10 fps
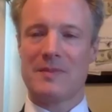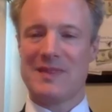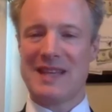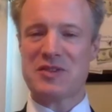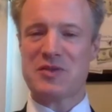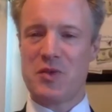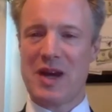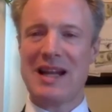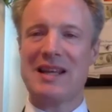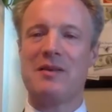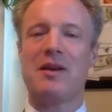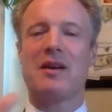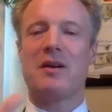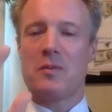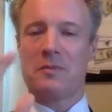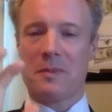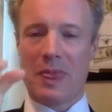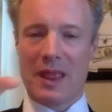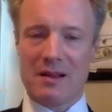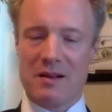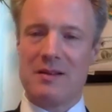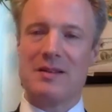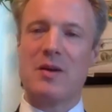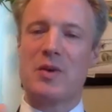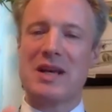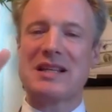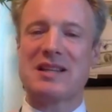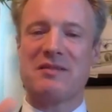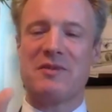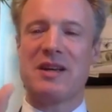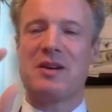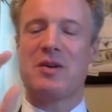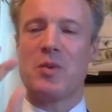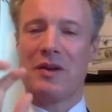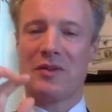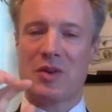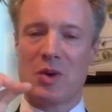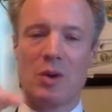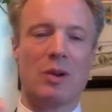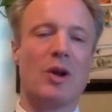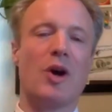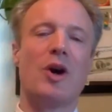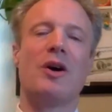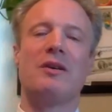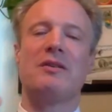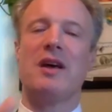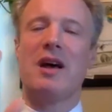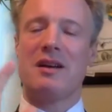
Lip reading: That's really the reason when you want to learn